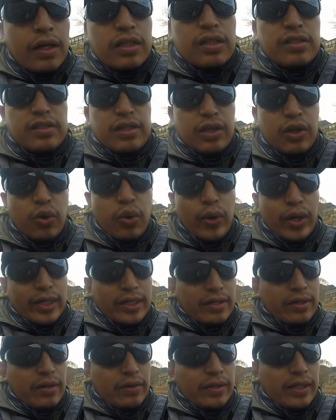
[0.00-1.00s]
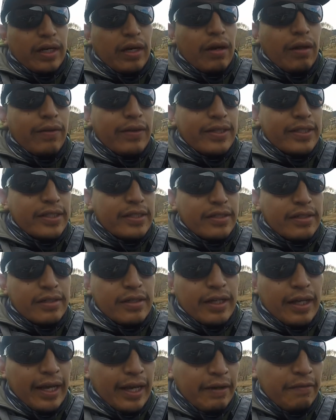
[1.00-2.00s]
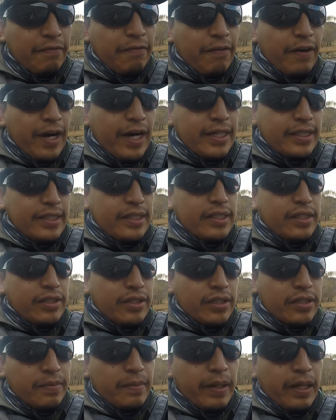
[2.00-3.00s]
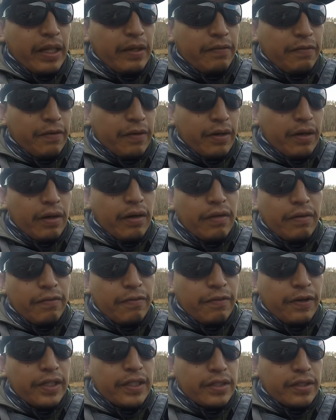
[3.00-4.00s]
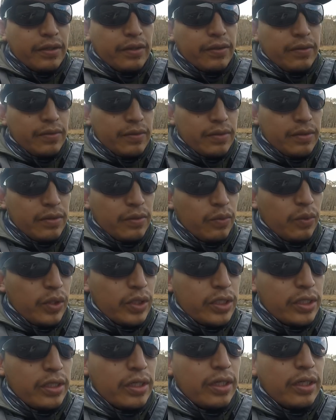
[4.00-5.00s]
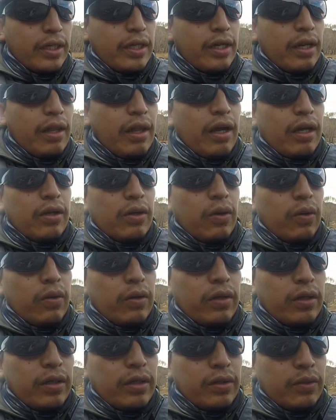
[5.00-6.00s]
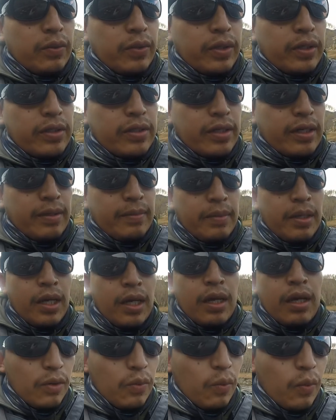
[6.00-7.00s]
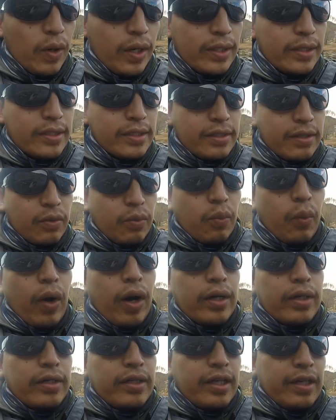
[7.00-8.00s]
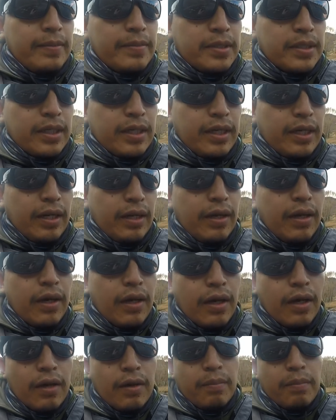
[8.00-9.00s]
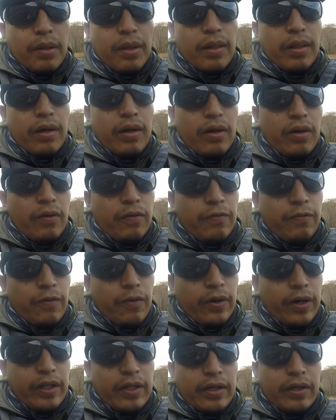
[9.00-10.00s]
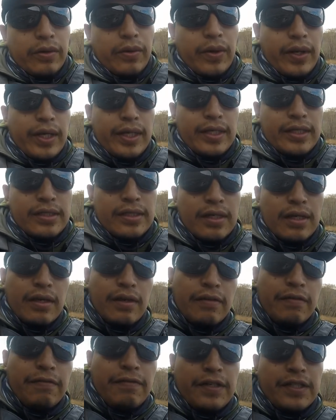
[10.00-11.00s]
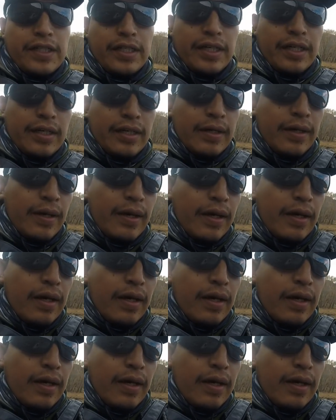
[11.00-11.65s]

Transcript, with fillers: just a quick note that all this advice is just mainly for freestones, which get a lot colder in the wintertime. Once the water temps get below 40 degrees, fishing